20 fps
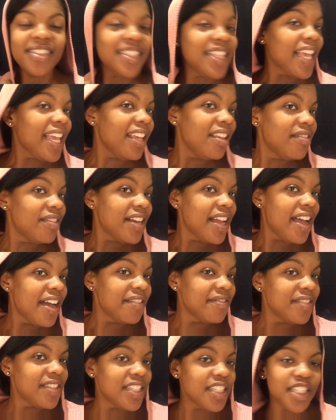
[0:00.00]
They even
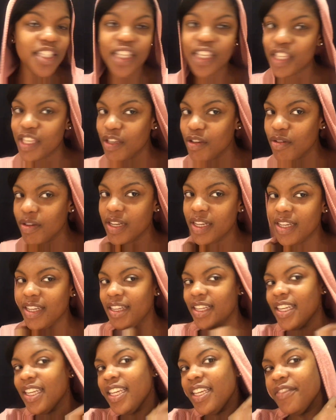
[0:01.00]
have this cute
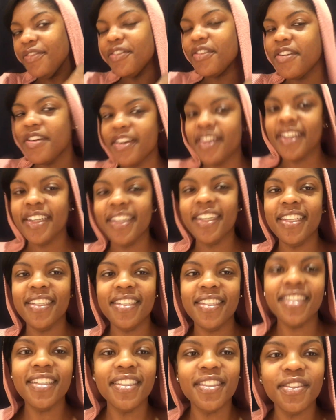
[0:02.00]
hoodie for it.
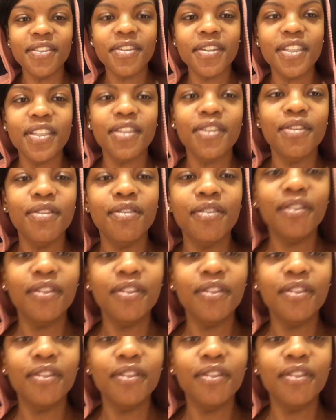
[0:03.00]
Isn't it so cute?